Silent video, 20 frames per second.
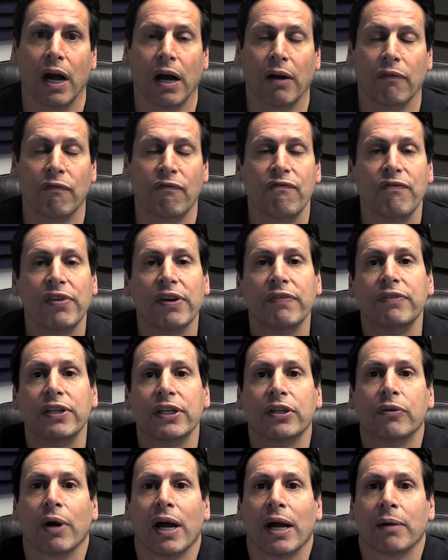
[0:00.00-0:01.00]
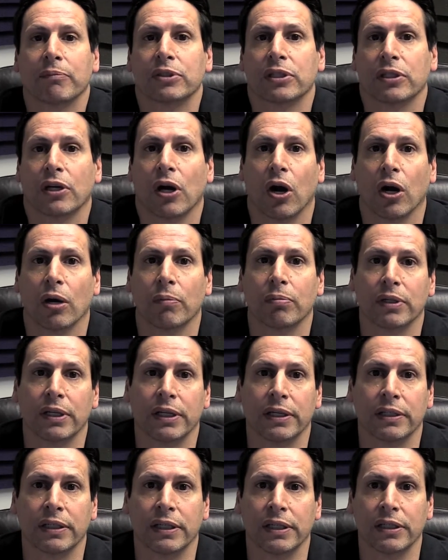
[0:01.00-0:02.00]
50 grams of
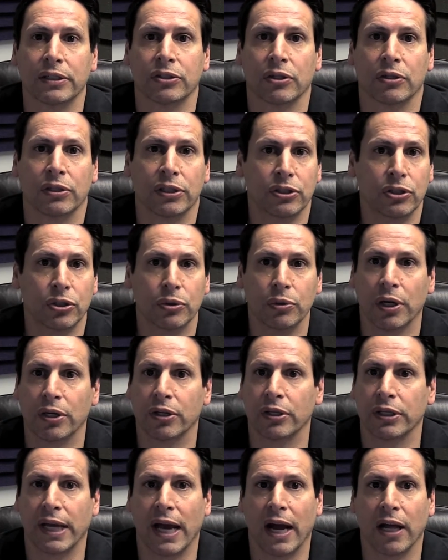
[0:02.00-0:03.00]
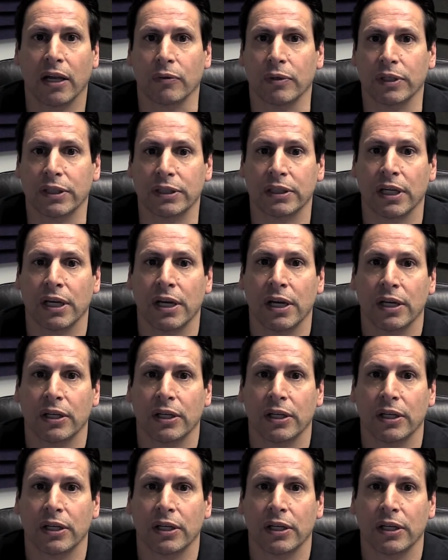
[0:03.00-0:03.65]
Carbolyn is only 200 calories.